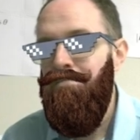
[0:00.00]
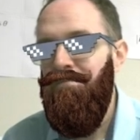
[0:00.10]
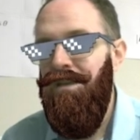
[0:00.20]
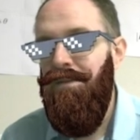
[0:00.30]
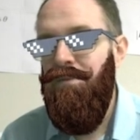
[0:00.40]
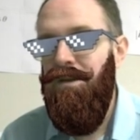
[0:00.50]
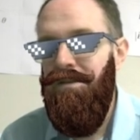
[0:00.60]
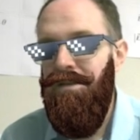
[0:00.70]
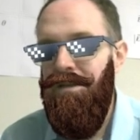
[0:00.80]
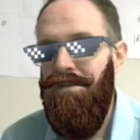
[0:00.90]
that
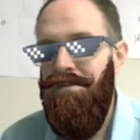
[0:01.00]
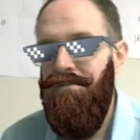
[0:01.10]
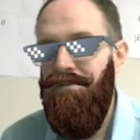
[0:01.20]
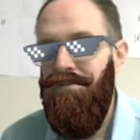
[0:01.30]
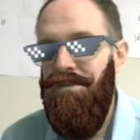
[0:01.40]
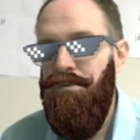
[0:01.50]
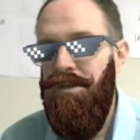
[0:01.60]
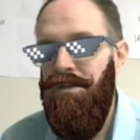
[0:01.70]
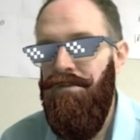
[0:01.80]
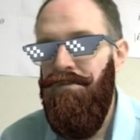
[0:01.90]
part there, the V
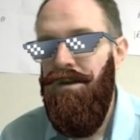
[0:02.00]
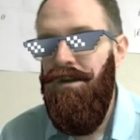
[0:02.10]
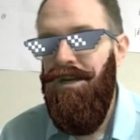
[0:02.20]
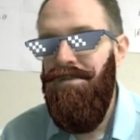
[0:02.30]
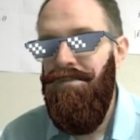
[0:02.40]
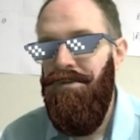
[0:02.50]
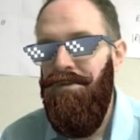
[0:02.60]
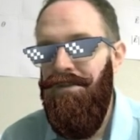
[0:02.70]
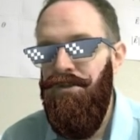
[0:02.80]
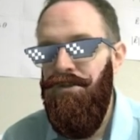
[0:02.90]
squared over R. So remember, you
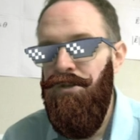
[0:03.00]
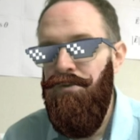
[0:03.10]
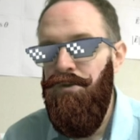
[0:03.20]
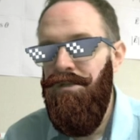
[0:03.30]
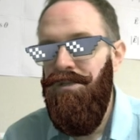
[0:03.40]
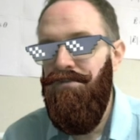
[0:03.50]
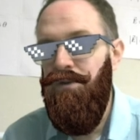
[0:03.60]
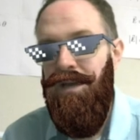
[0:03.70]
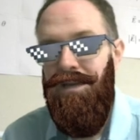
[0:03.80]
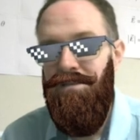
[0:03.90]
have 2 choices
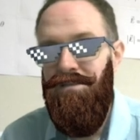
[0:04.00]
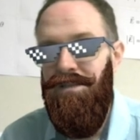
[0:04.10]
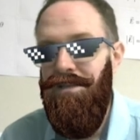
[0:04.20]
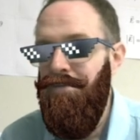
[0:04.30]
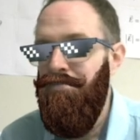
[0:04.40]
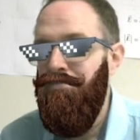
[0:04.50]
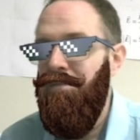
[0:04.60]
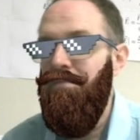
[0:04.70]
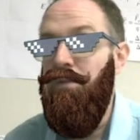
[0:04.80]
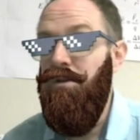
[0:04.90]
for AC.
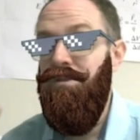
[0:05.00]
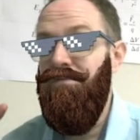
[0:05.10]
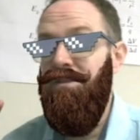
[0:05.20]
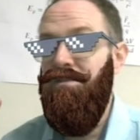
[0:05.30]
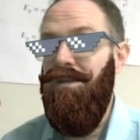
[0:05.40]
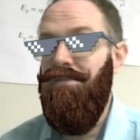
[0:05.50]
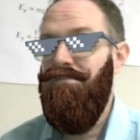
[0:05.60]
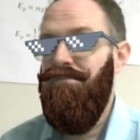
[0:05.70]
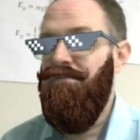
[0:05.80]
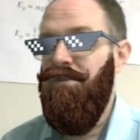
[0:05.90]
Most of physics time,
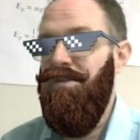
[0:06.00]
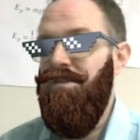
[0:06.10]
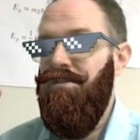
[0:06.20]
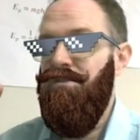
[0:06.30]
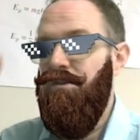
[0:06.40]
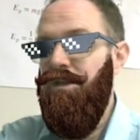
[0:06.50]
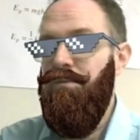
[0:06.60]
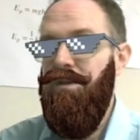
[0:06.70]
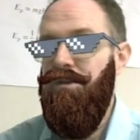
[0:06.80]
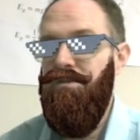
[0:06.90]
for physics 30,
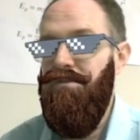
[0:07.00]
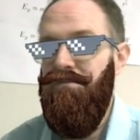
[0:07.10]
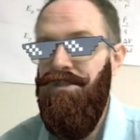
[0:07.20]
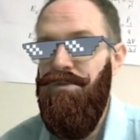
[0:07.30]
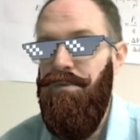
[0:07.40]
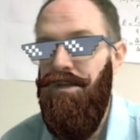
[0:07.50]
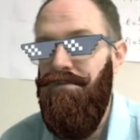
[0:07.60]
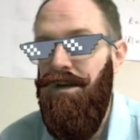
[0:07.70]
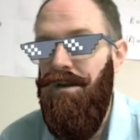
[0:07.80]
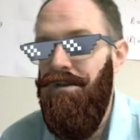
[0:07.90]
we use the V squared over
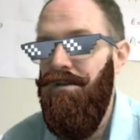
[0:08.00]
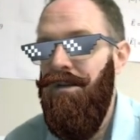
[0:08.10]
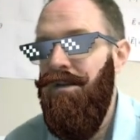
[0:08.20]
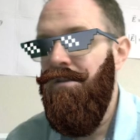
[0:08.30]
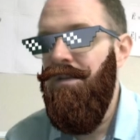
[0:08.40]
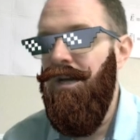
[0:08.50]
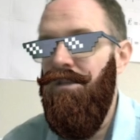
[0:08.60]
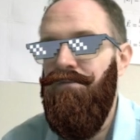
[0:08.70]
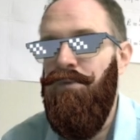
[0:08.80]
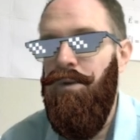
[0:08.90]
R, not
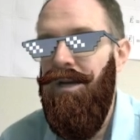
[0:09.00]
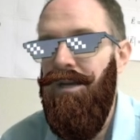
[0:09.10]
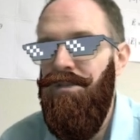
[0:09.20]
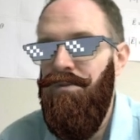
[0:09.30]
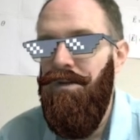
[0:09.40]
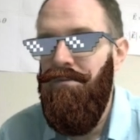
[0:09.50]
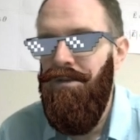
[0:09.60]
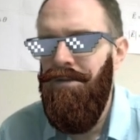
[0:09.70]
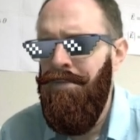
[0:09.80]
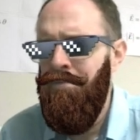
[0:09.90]
the 4 pi squared
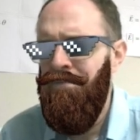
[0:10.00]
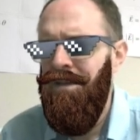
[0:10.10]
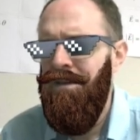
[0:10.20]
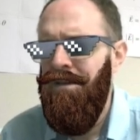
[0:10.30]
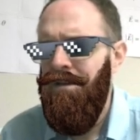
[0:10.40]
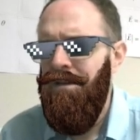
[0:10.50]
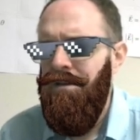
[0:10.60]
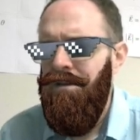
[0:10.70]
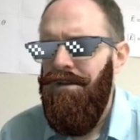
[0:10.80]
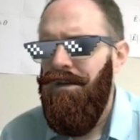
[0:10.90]
one.
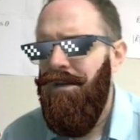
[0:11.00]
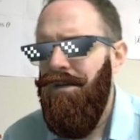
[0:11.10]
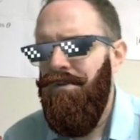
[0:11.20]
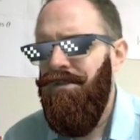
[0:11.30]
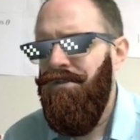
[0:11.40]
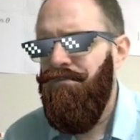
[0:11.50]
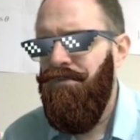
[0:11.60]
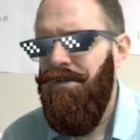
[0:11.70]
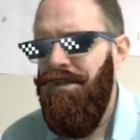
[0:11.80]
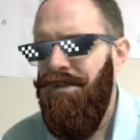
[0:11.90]
And then we just
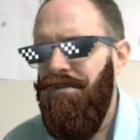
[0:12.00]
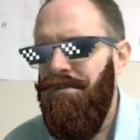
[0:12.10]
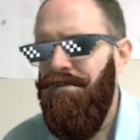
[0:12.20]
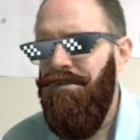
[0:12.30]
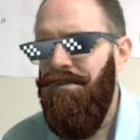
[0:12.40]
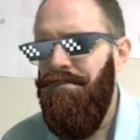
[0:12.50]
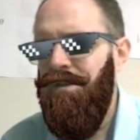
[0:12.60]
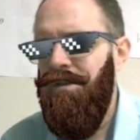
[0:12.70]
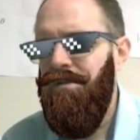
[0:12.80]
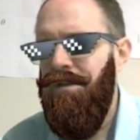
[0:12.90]
rearrange this a little
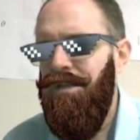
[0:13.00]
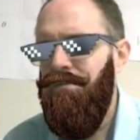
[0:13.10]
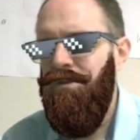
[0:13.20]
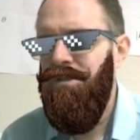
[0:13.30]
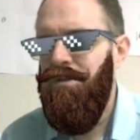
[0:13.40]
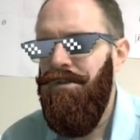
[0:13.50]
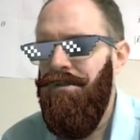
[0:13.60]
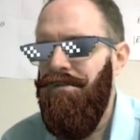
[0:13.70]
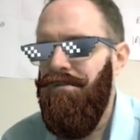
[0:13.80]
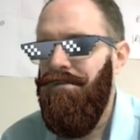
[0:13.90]
bit, and then we'll deal
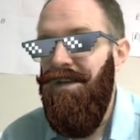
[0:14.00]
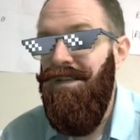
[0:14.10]
with finding